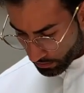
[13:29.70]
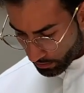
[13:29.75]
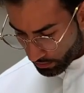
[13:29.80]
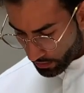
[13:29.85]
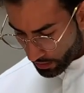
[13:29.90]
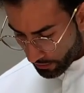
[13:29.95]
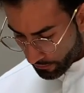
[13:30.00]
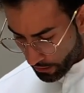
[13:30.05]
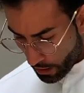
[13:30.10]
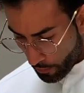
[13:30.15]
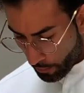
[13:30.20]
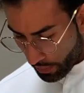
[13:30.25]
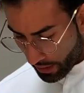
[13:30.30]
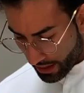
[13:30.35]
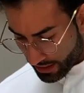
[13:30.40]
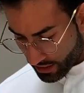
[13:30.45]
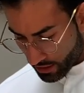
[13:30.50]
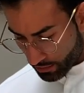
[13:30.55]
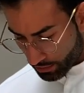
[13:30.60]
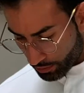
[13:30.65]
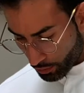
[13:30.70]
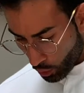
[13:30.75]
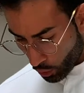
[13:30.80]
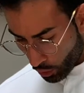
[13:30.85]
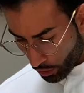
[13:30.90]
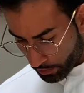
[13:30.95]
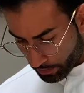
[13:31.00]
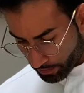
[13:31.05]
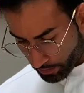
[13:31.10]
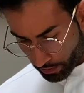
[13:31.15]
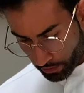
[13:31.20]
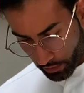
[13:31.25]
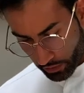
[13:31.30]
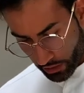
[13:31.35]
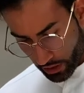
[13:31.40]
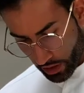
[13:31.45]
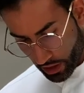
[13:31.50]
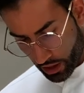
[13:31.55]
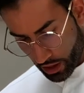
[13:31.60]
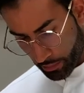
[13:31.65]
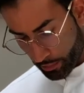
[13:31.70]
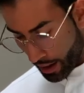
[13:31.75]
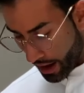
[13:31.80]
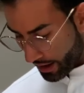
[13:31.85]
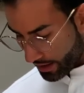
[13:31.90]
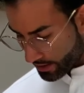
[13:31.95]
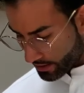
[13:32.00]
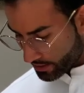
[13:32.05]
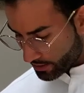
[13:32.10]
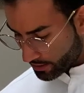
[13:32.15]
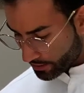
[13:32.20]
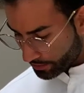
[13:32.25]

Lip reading: Very pleasant, more balanced.